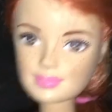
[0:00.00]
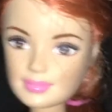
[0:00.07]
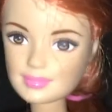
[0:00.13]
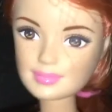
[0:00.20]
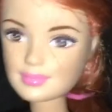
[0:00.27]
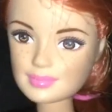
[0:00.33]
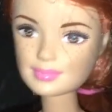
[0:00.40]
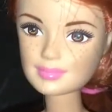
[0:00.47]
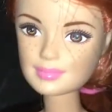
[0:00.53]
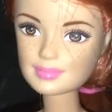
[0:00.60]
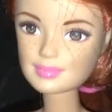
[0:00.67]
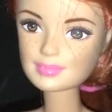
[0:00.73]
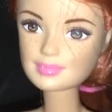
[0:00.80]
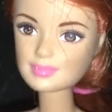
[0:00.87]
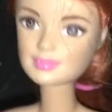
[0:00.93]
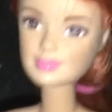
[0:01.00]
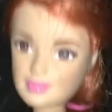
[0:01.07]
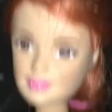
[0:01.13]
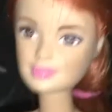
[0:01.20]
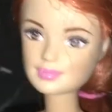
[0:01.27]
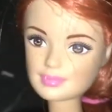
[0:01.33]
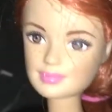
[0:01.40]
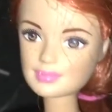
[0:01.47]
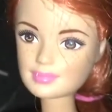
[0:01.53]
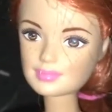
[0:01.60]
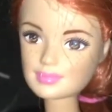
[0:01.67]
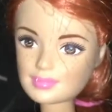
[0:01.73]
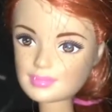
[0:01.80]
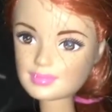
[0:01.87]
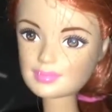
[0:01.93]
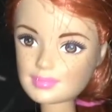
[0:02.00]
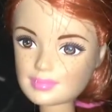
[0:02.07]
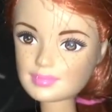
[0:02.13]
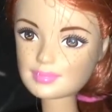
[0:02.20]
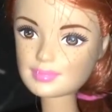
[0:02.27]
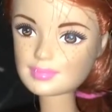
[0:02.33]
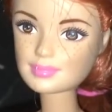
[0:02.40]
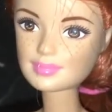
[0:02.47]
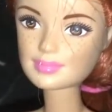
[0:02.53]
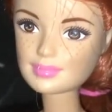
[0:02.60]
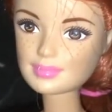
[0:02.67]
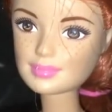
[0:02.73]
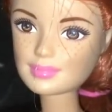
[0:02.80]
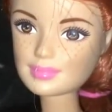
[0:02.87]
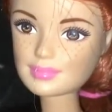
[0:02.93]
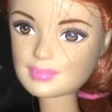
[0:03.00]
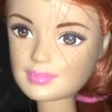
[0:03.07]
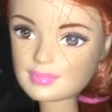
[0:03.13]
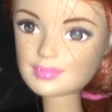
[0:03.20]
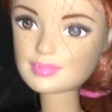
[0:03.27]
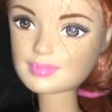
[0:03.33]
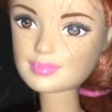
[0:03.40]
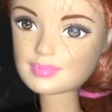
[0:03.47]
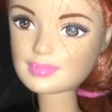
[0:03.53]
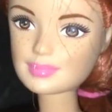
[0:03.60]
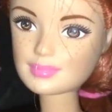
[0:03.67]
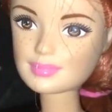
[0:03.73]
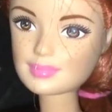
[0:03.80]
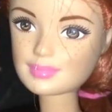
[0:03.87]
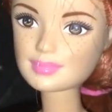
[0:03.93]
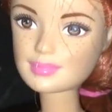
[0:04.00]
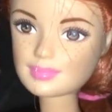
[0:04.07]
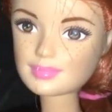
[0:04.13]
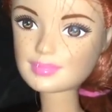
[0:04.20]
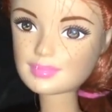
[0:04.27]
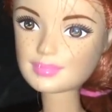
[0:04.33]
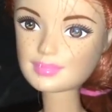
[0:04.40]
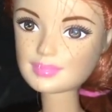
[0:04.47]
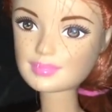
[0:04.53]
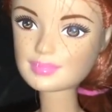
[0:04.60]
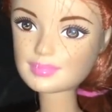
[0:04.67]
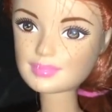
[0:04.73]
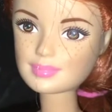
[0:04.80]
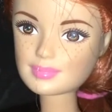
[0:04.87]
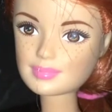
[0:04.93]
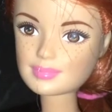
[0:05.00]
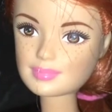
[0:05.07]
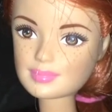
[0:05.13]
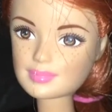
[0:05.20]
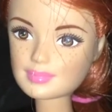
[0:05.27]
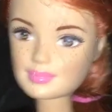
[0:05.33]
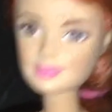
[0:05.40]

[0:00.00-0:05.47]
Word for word: So I was thinking, so for the first day of school, we should just have some fun.